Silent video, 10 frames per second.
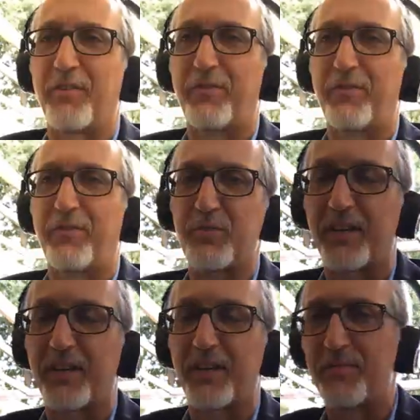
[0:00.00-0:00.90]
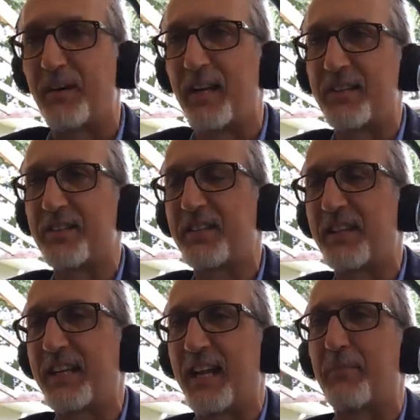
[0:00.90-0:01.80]
but the first one that comes to mind,
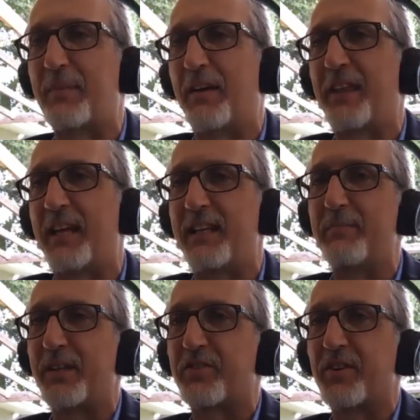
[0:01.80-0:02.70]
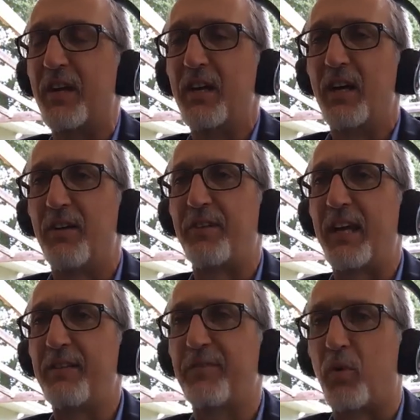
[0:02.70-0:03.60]
just thinking about that image
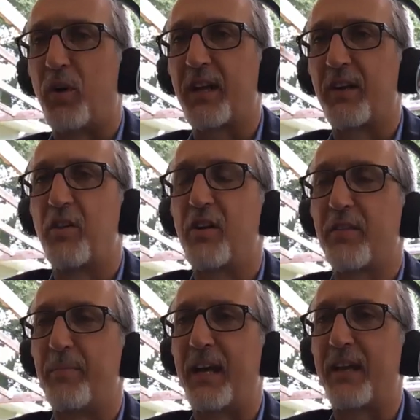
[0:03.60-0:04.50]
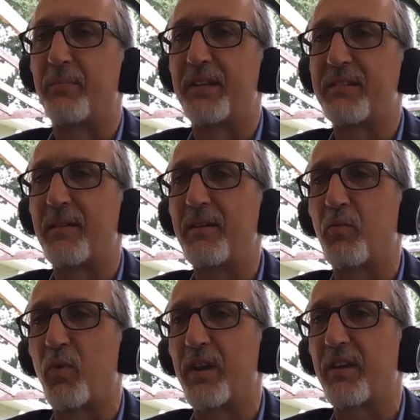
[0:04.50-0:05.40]
of Ava walking along the battlements,
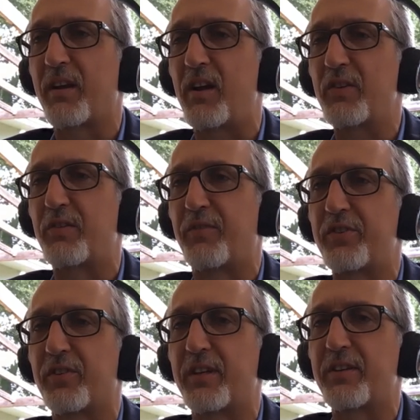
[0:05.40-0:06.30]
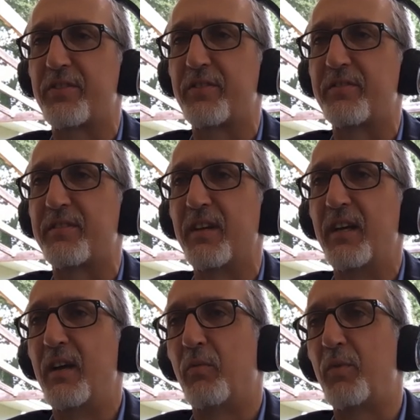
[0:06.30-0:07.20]
one of the controversial issues
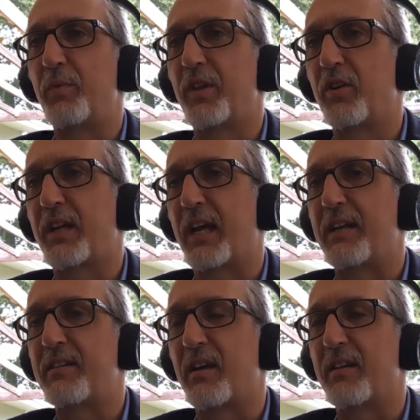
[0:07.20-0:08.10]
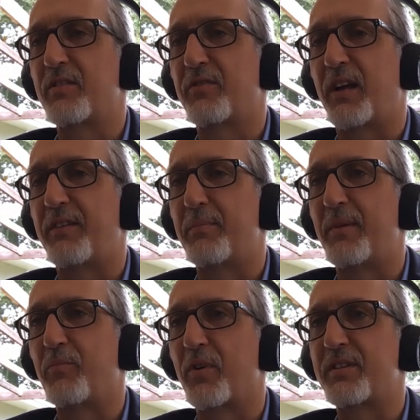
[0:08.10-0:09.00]
when we look at uh, survivor
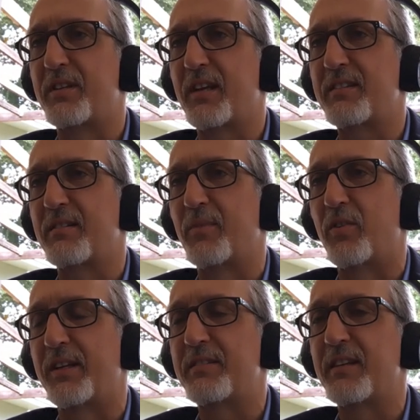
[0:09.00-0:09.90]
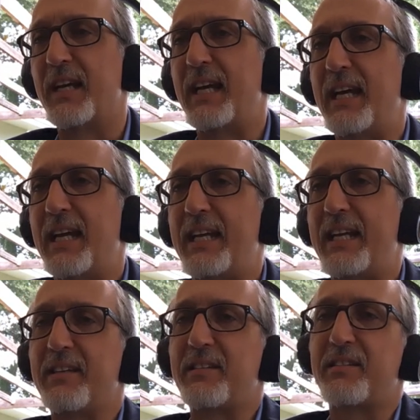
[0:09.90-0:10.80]
memoirs and testimonies
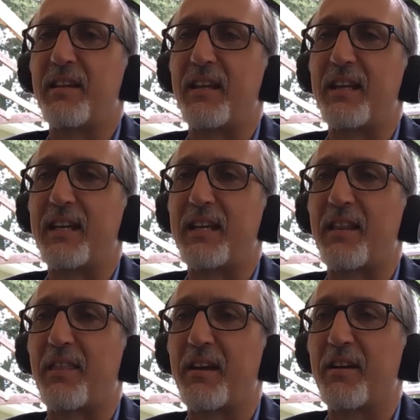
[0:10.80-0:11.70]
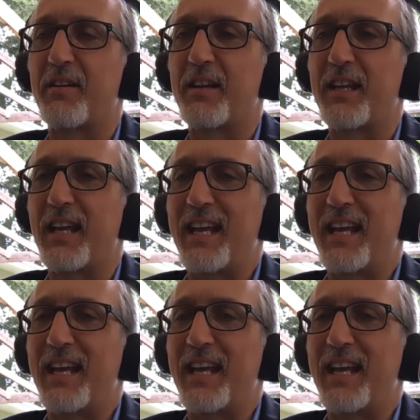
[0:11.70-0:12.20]
is eh, there